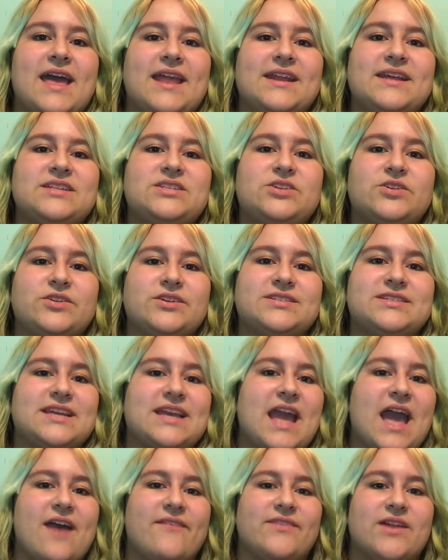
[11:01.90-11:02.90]
and it took us
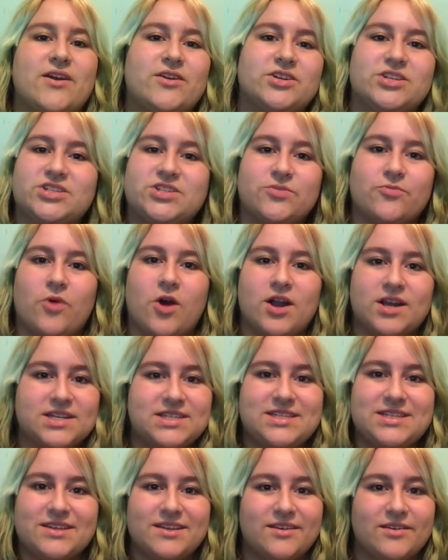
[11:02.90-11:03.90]
like half an hour just to
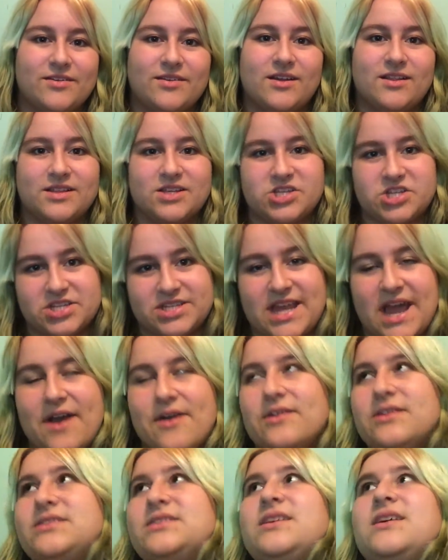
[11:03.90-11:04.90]
walk to Alicia's
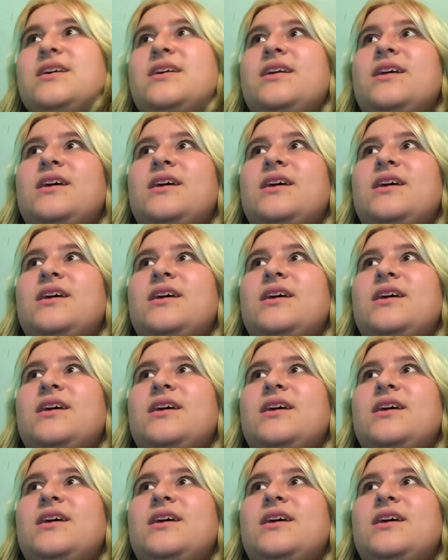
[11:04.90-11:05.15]
house.